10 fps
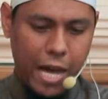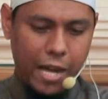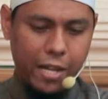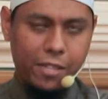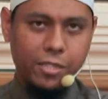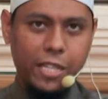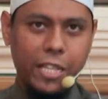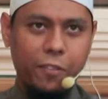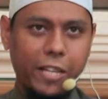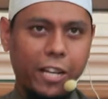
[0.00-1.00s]
Unless
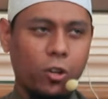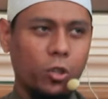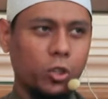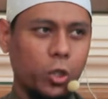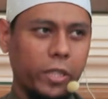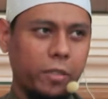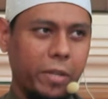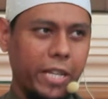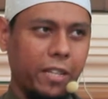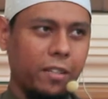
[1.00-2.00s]
any, if he cannot control it,
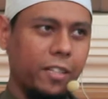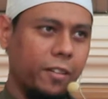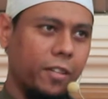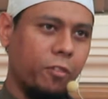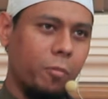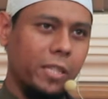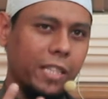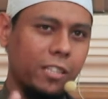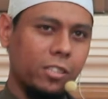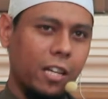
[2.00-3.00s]
meaning the, the
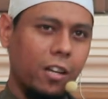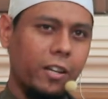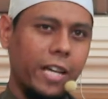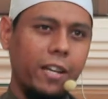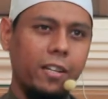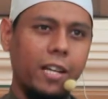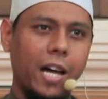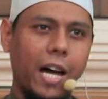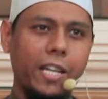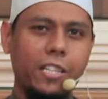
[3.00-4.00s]
vomiting is a lot and
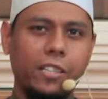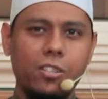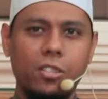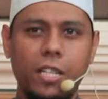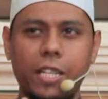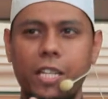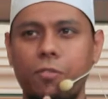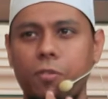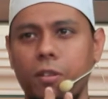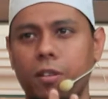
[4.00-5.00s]
unintentionally
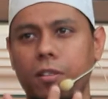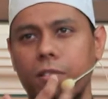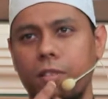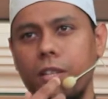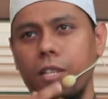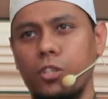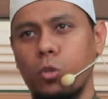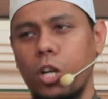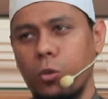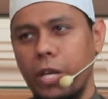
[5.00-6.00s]
he, he
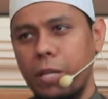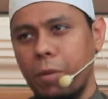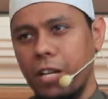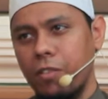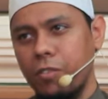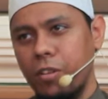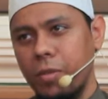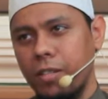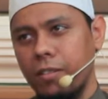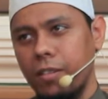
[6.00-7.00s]
swallow any part of the
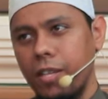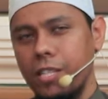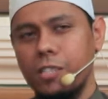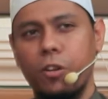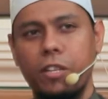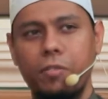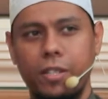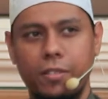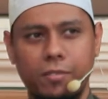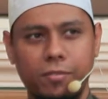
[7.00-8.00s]
vomit, it is
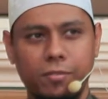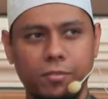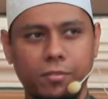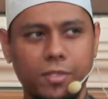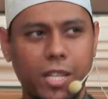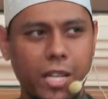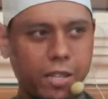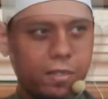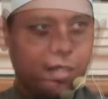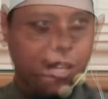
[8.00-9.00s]
forgiven
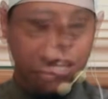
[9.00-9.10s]
it is